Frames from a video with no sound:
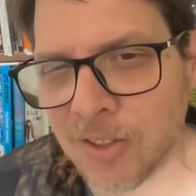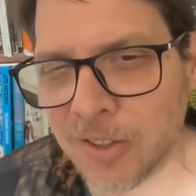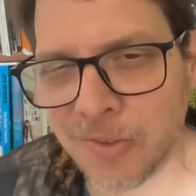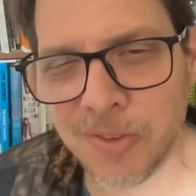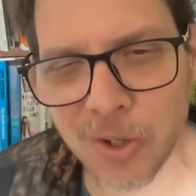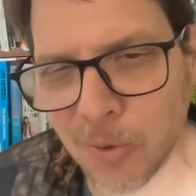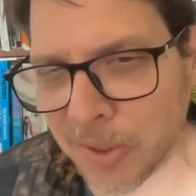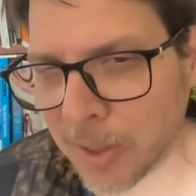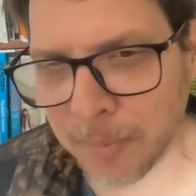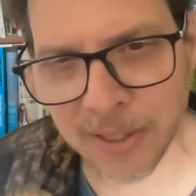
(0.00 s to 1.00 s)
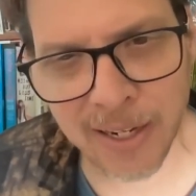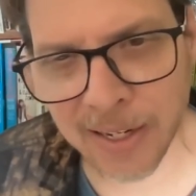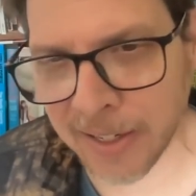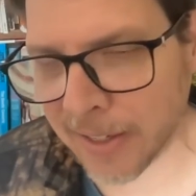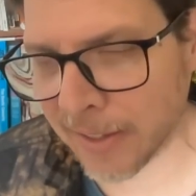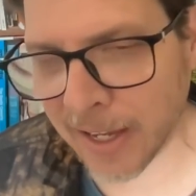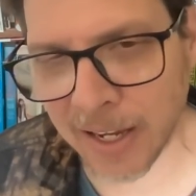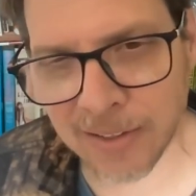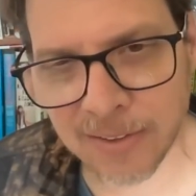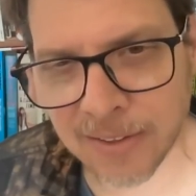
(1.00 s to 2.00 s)
Just don't give me any of
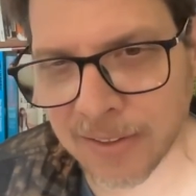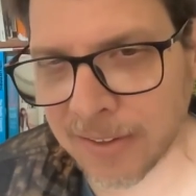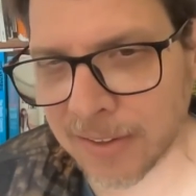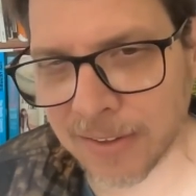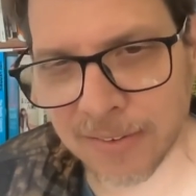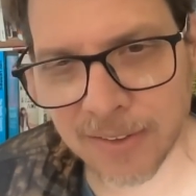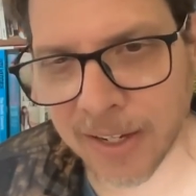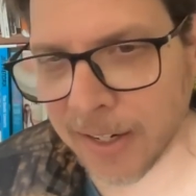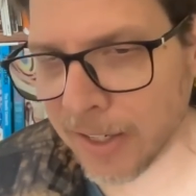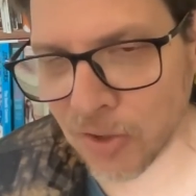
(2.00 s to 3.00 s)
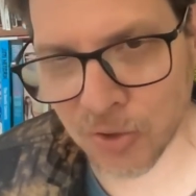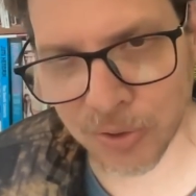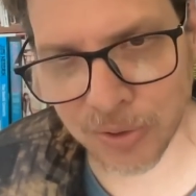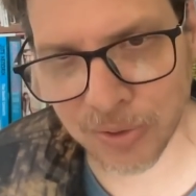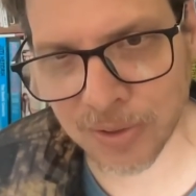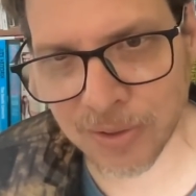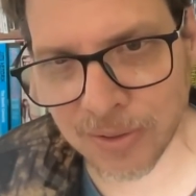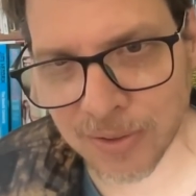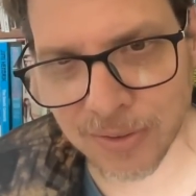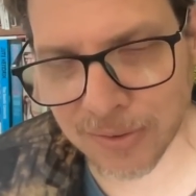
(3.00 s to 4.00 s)
that, because it ain't true.
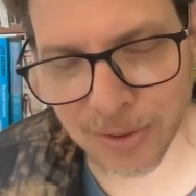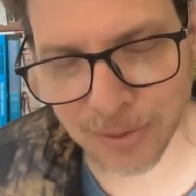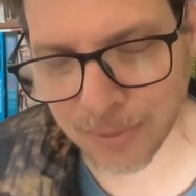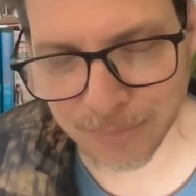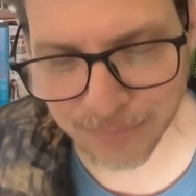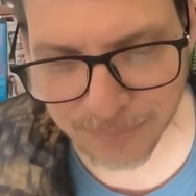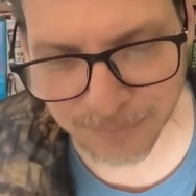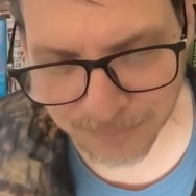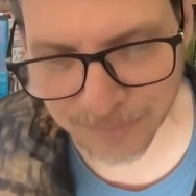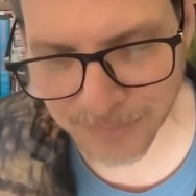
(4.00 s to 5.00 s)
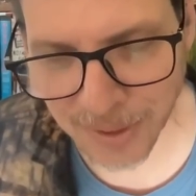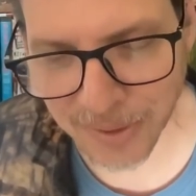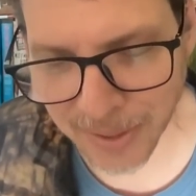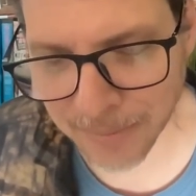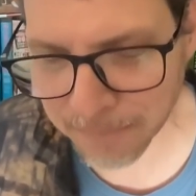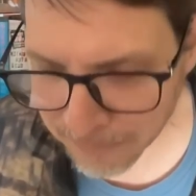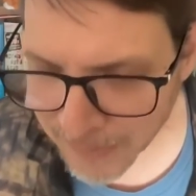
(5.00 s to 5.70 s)
So, okay.